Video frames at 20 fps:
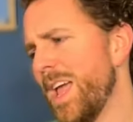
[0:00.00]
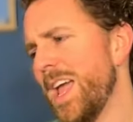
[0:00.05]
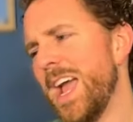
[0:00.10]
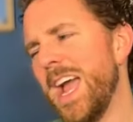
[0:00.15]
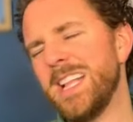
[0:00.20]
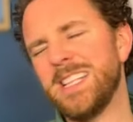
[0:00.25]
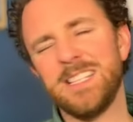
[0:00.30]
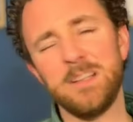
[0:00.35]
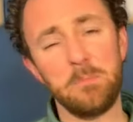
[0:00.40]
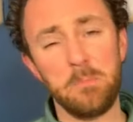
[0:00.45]

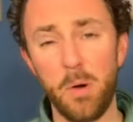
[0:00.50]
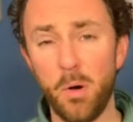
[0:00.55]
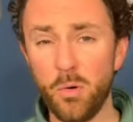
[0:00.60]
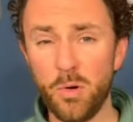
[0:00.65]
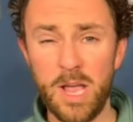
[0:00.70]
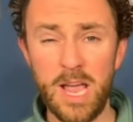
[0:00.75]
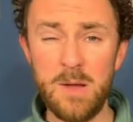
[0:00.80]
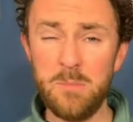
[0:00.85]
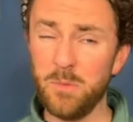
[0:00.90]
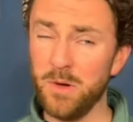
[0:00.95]
It's a bowl
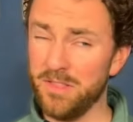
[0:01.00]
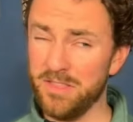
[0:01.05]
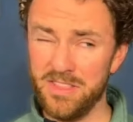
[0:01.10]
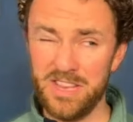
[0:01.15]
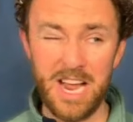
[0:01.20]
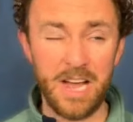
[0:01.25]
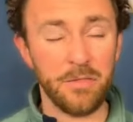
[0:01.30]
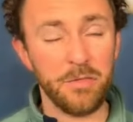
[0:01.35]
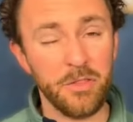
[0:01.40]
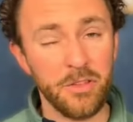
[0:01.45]
game with
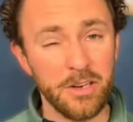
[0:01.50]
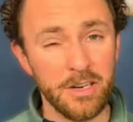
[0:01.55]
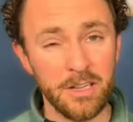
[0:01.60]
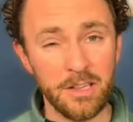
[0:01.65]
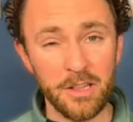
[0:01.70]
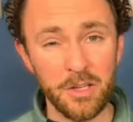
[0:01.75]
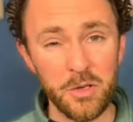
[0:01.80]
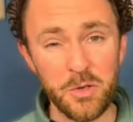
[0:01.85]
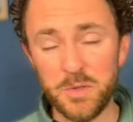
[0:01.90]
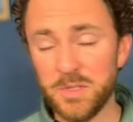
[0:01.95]
nothing to
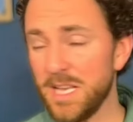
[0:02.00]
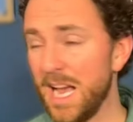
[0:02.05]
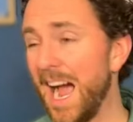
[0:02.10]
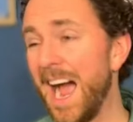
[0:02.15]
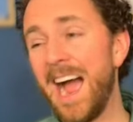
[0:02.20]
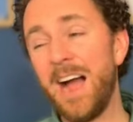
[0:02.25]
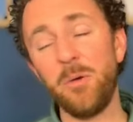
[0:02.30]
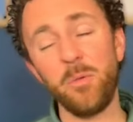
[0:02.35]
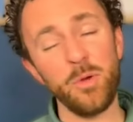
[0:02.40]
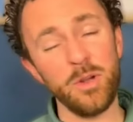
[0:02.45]
lose.
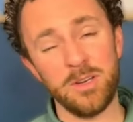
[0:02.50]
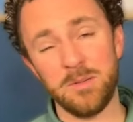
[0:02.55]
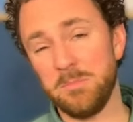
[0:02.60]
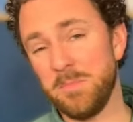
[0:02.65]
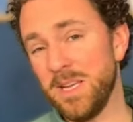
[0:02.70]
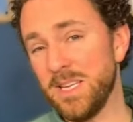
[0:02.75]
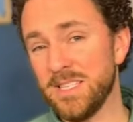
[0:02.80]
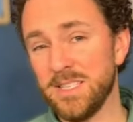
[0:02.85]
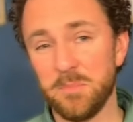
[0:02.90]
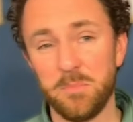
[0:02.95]
I wouldn't
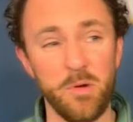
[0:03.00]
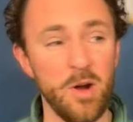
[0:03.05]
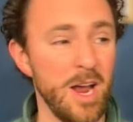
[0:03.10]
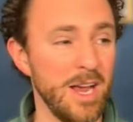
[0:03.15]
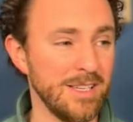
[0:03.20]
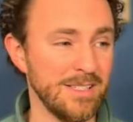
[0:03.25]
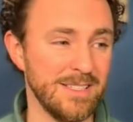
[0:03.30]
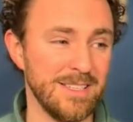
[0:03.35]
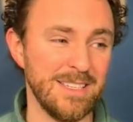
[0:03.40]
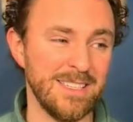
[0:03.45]
be
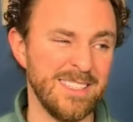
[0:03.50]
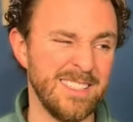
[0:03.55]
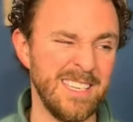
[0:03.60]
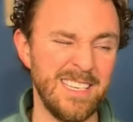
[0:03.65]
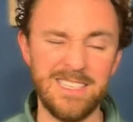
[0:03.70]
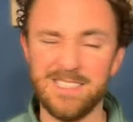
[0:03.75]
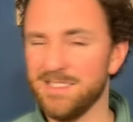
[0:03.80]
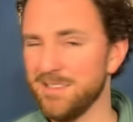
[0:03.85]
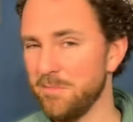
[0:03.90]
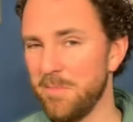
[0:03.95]
surprised to see
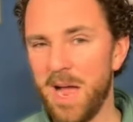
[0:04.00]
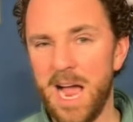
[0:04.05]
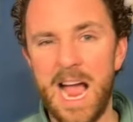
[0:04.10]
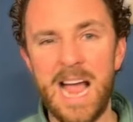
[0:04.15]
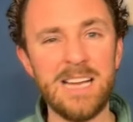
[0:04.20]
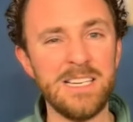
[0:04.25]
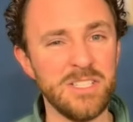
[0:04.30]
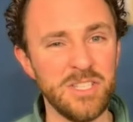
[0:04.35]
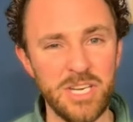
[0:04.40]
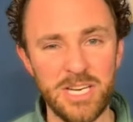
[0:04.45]
some
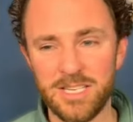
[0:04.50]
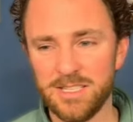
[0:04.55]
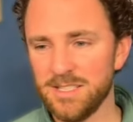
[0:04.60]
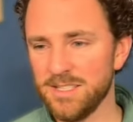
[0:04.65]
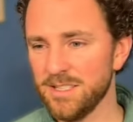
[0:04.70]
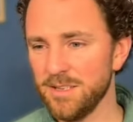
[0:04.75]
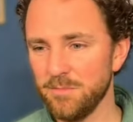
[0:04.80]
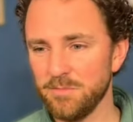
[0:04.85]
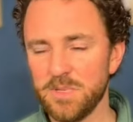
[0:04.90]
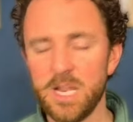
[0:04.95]
hijinks,
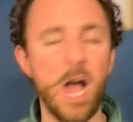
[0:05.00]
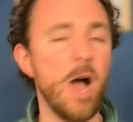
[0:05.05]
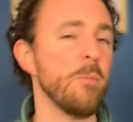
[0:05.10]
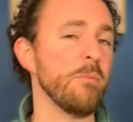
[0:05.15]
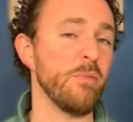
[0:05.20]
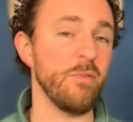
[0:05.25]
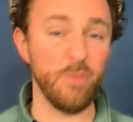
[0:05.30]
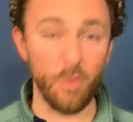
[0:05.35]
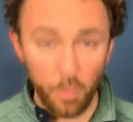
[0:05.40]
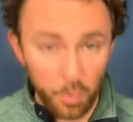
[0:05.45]
some
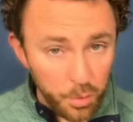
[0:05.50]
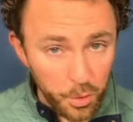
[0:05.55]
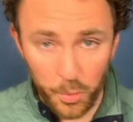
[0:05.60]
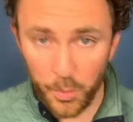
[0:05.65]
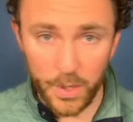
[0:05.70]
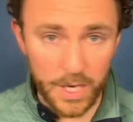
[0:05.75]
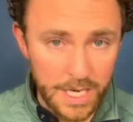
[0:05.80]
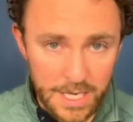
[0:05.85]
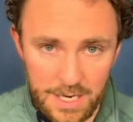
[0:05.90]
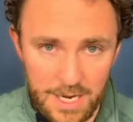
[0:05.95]

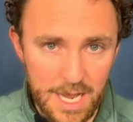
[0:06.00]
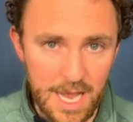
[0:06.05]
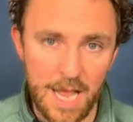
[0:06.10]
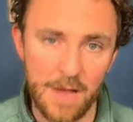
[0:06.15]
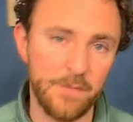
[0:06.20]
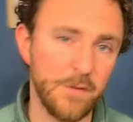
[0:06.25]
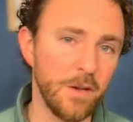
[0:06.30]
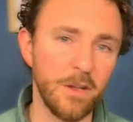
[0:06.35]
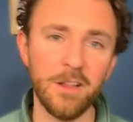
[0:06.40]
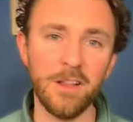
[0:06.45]
tomfoolery,
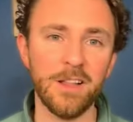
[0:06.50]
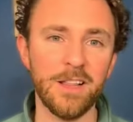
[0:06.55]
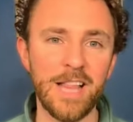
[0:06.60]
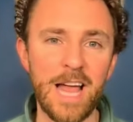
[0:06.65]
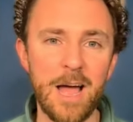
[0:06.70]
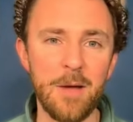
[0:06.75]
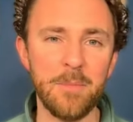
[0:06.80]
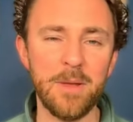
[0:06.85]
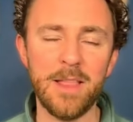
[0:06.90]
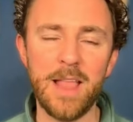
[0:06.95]
if you'll
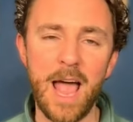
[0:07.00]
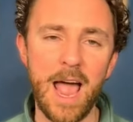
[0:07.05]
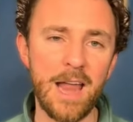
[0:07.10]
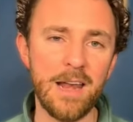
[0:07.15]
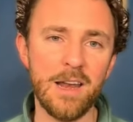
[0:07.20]
allow me that,